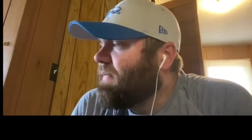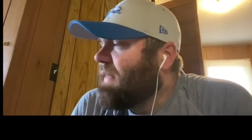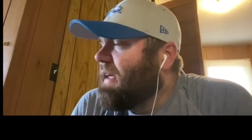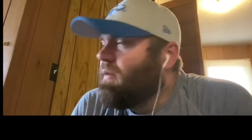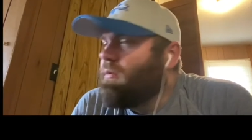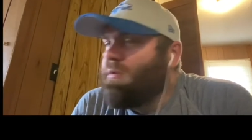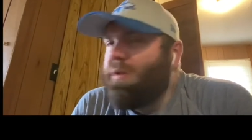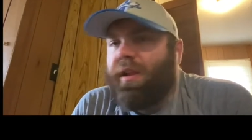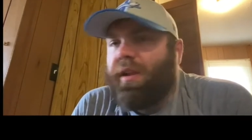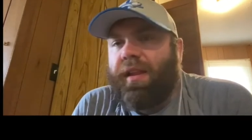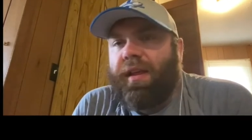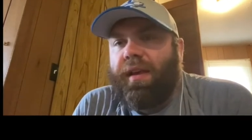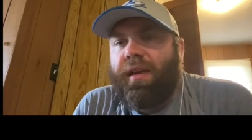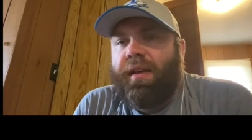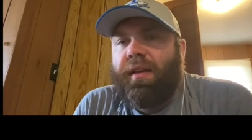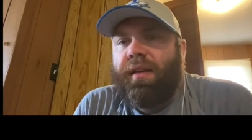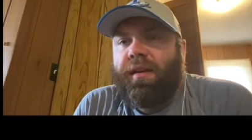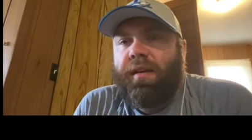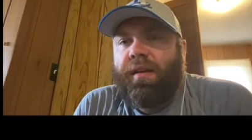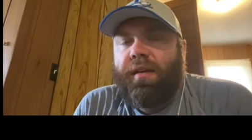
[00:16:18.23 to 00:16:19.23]

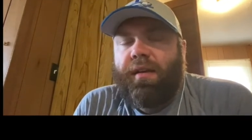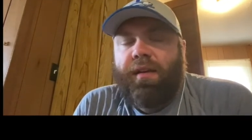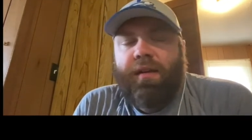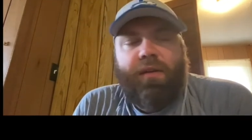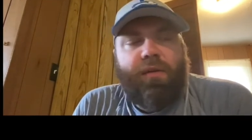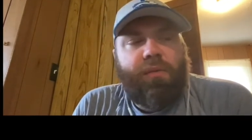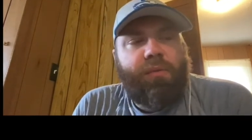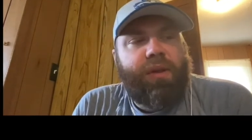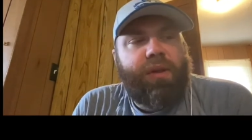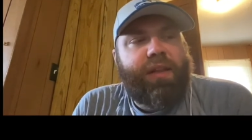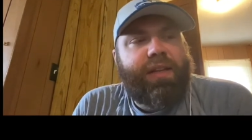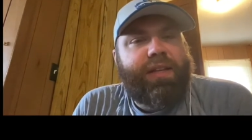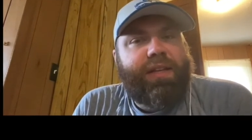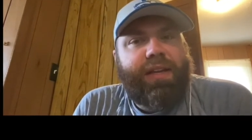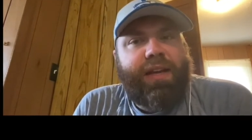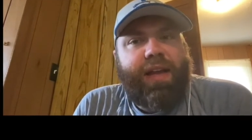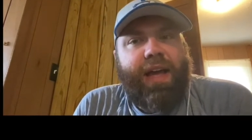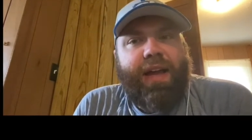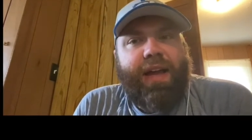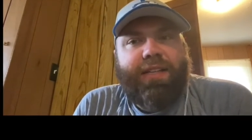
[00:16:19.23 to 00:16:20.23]
really
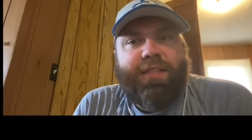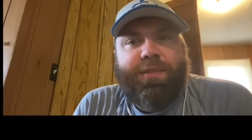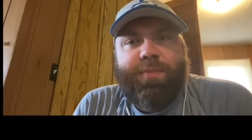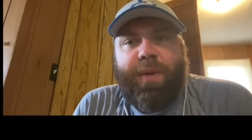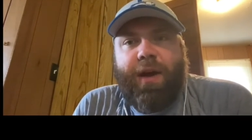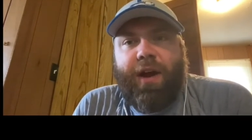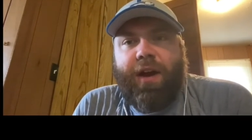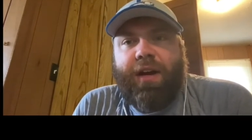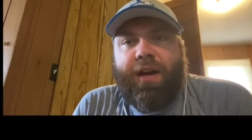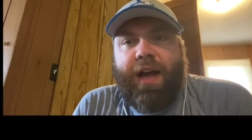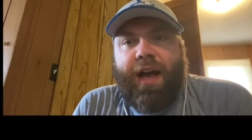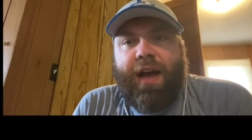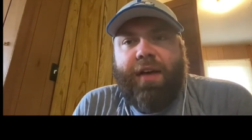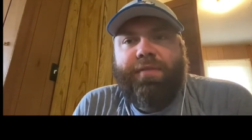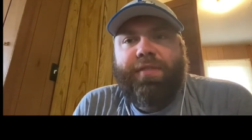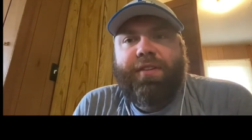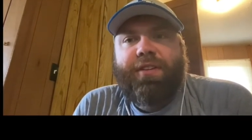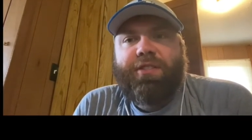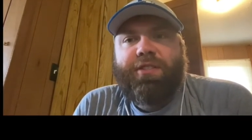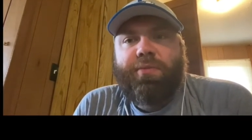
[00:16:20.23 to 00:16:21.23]
did not inspire
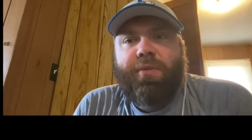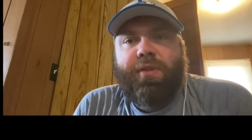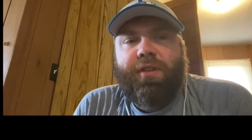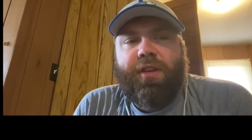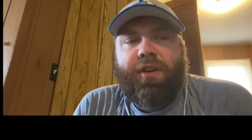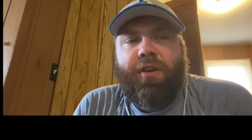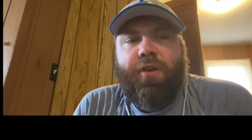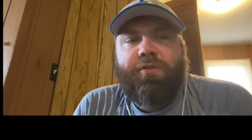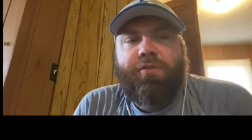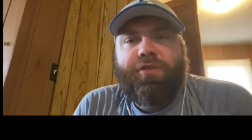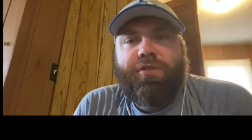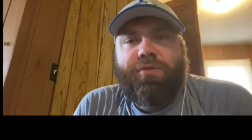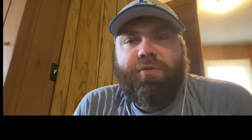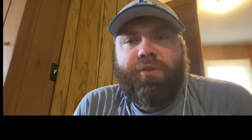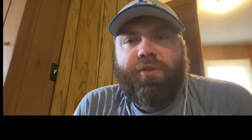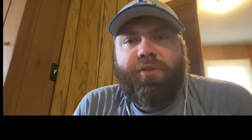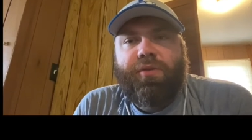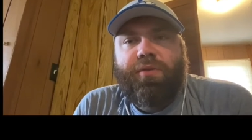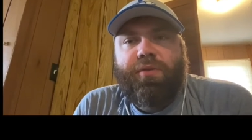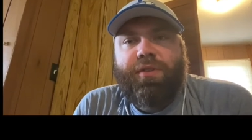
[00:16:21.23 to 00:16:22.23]
confidence what the coaches were
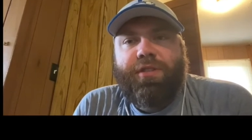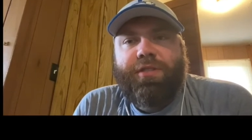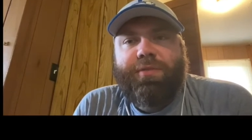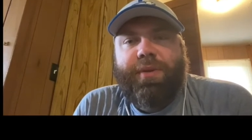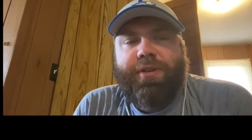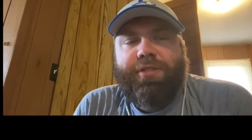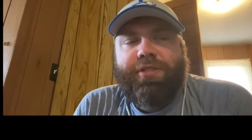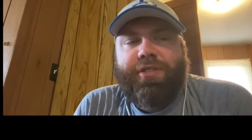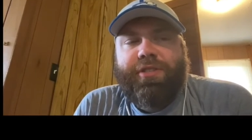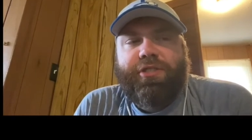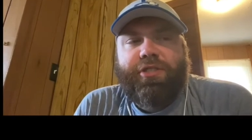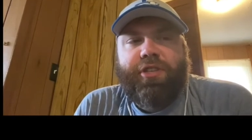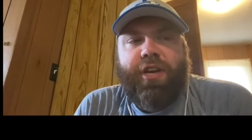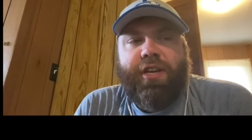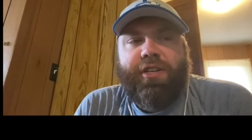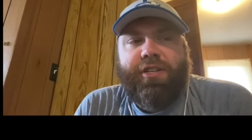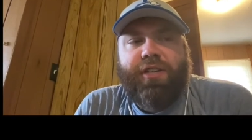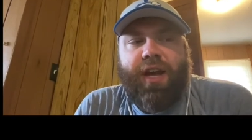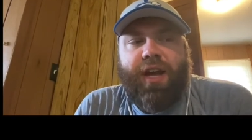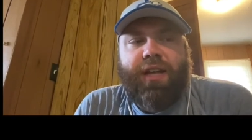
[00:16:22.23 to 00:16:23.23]
doing, especially Jay
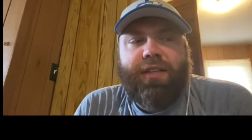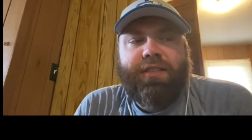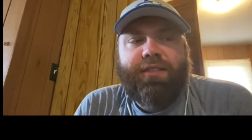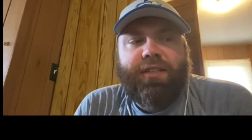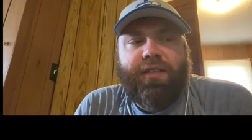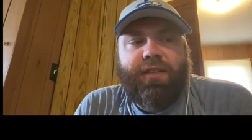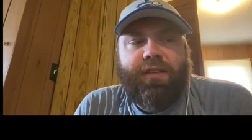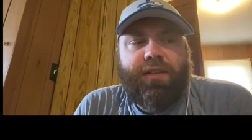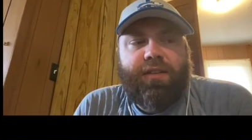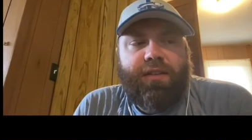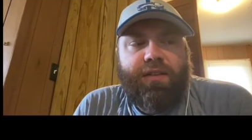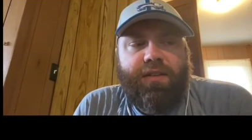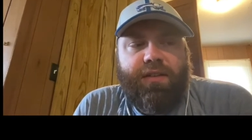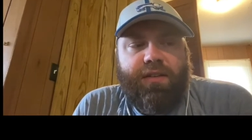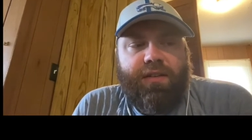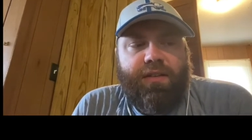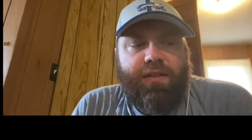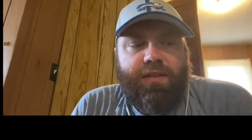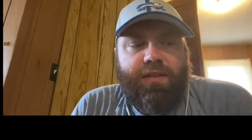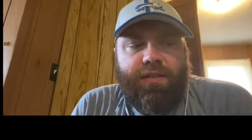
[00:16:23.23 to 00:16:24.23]
Johnson.
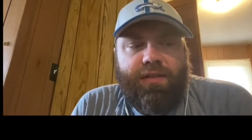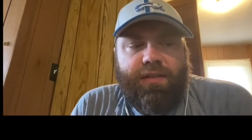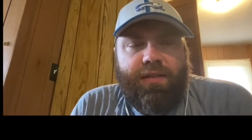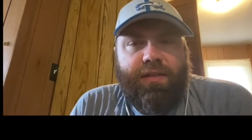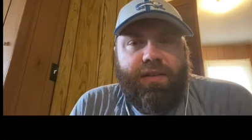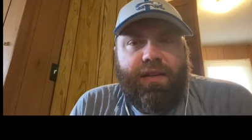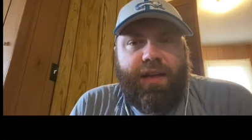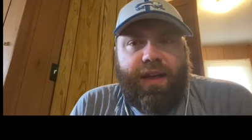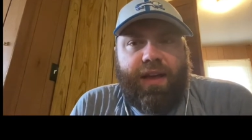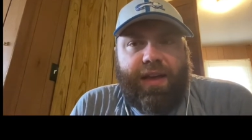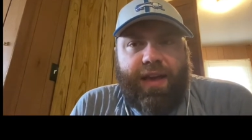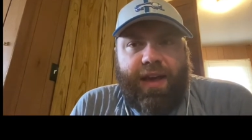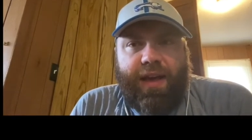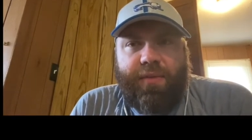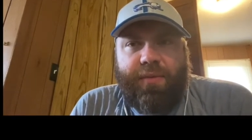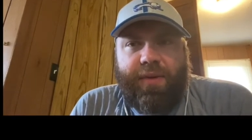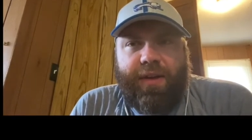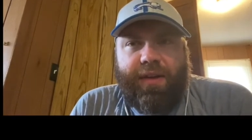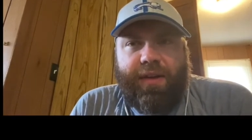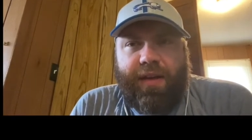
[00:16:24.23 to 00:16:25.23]

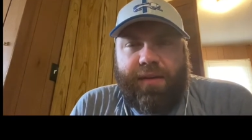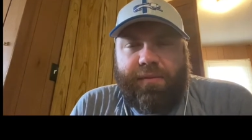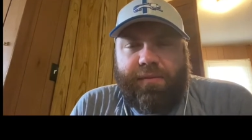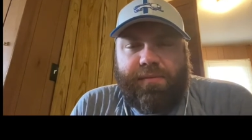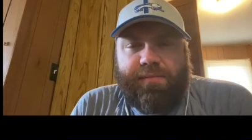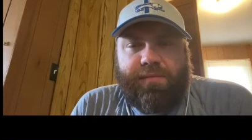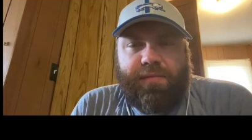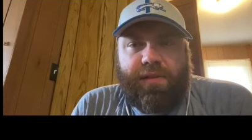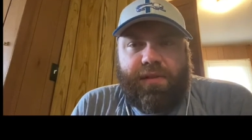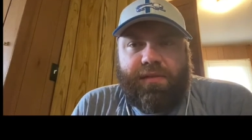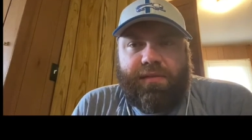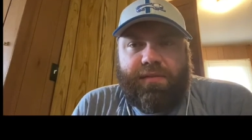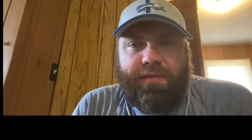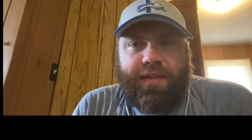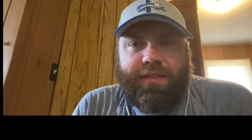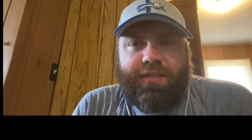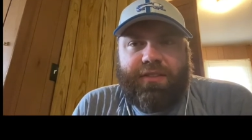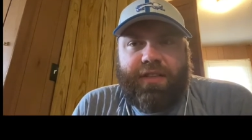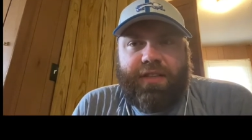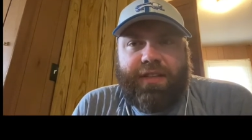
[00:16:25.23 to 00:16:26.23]
Again,
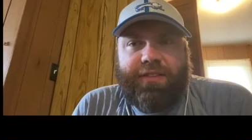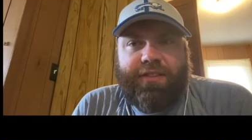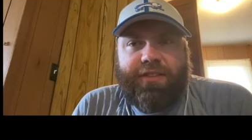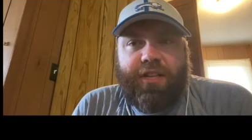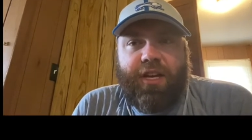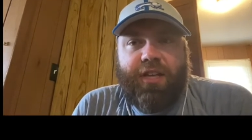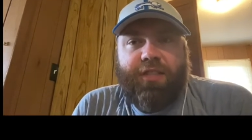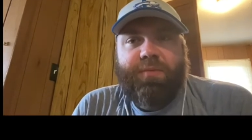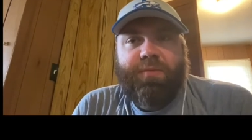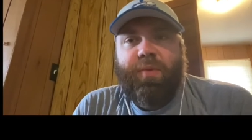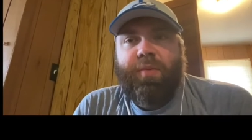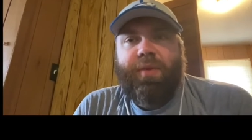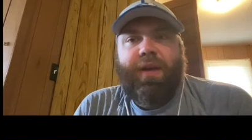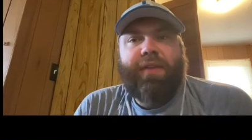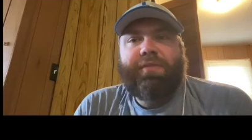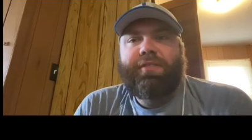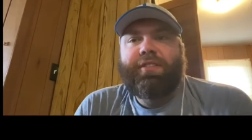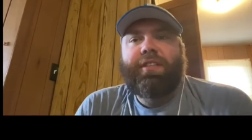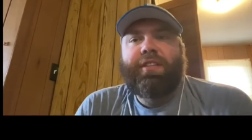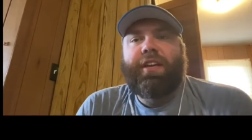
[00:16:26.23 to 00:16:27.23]
it sucks, but we
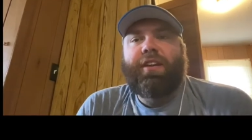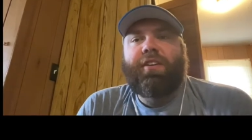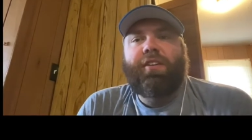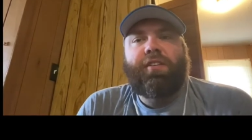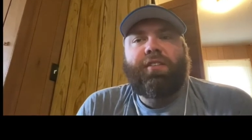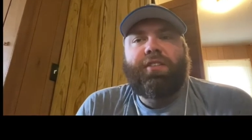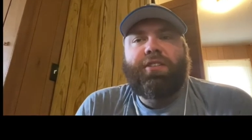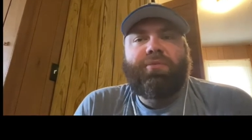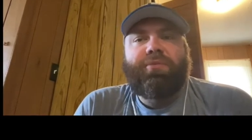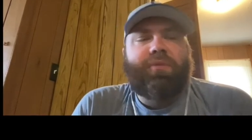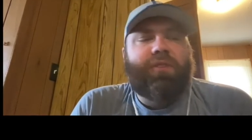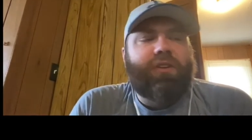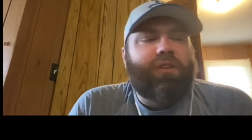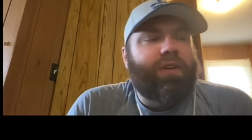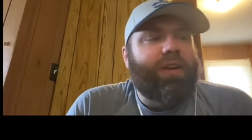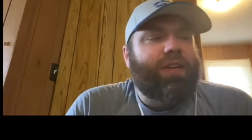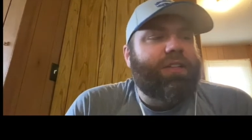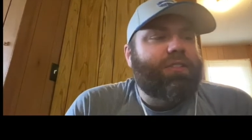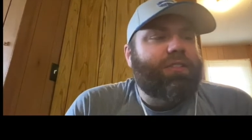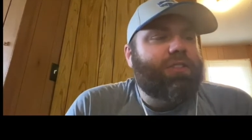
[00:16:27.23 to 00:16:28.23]
have to take all this with a
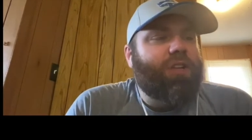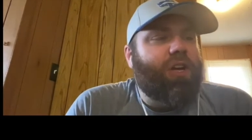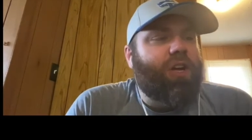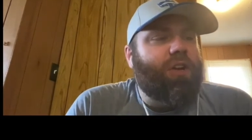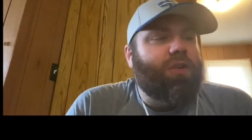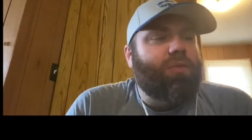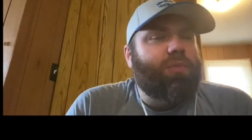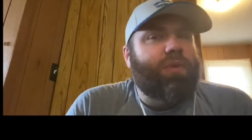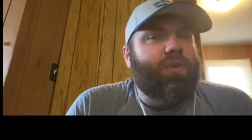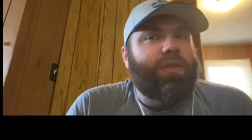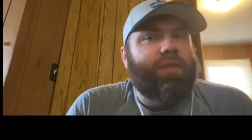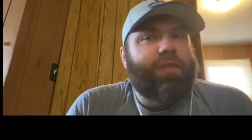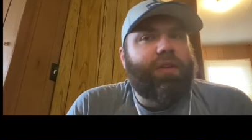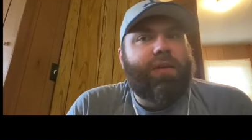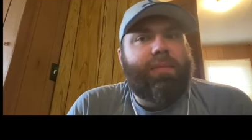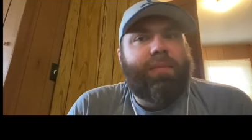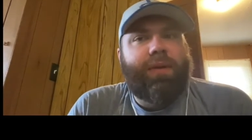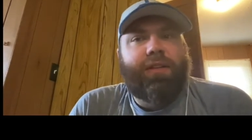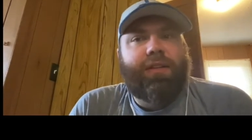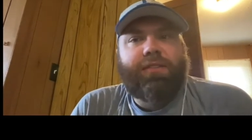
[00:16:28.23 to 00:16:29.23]
grain of salt with
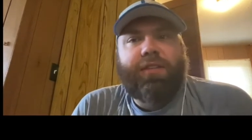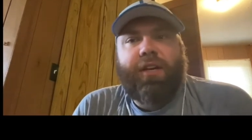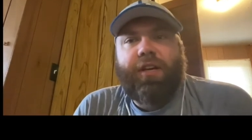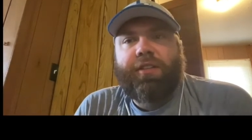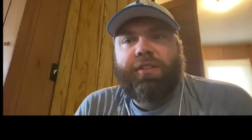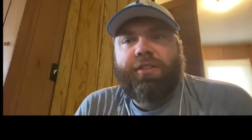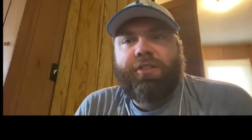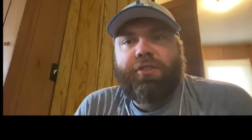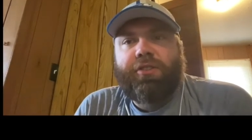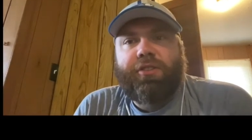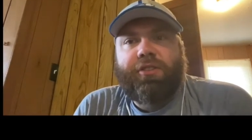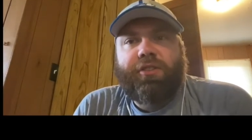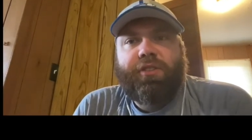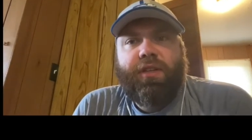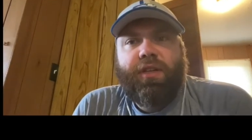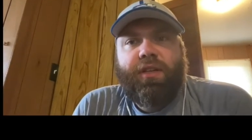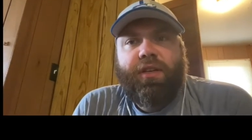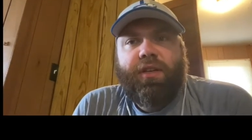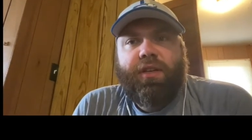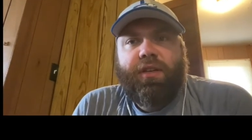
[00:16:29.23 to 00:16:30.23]
Mel Tucker's,
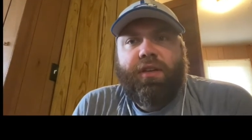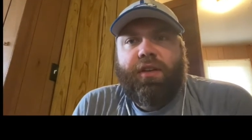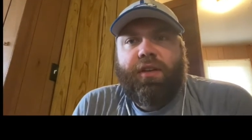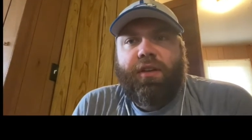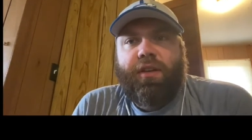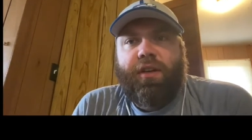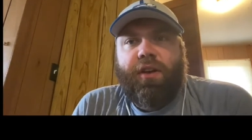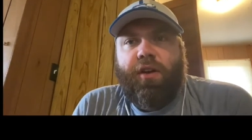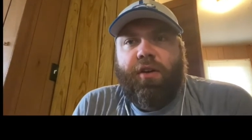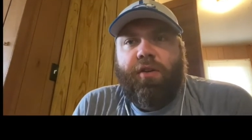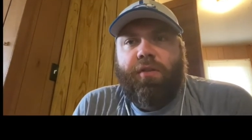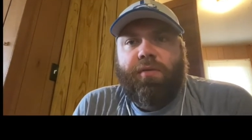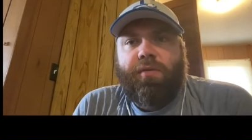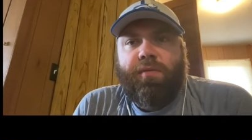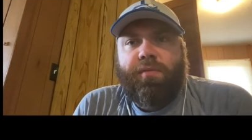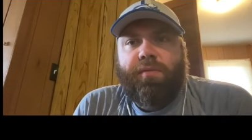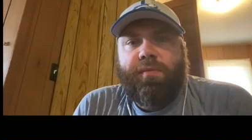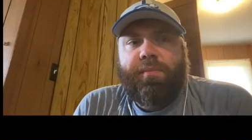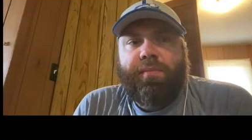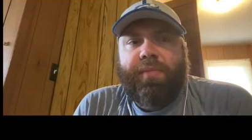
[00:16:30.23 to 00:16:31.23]

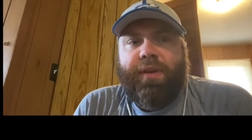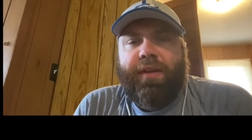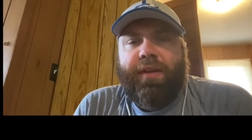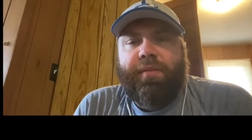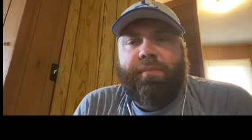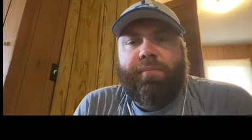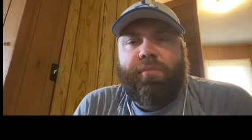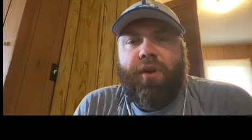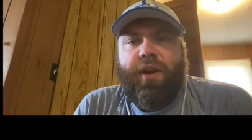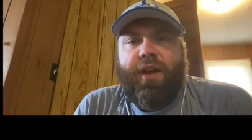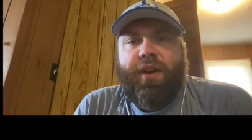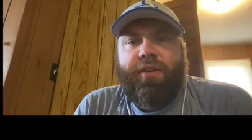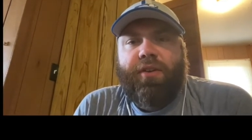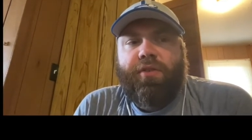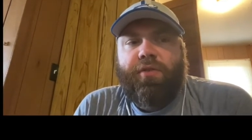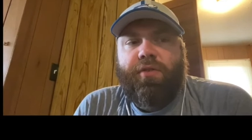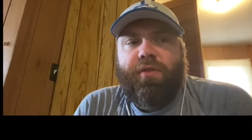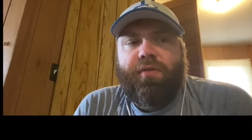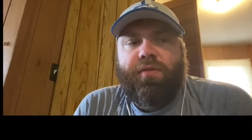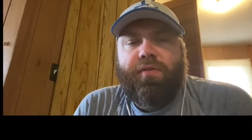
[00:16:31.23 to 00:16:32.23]
being brand
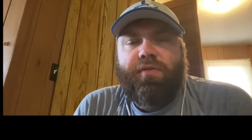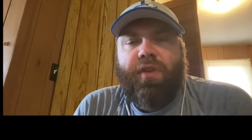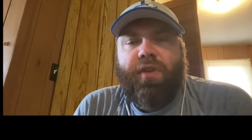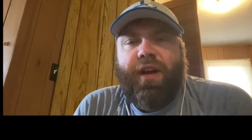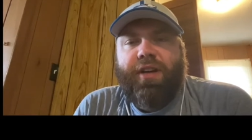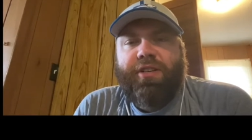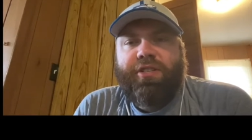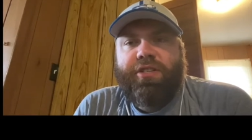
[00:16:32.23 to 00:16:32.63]
new and fresh